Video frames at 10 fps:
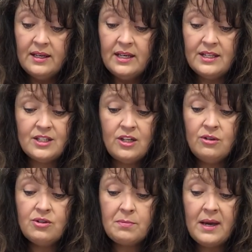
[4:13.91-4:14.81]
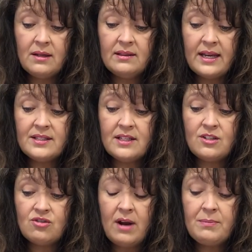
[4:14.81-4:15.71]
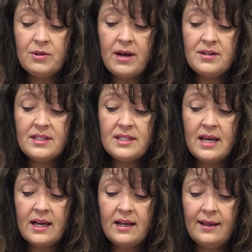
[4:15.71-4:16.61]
His huge metal lenses strapped around his neck,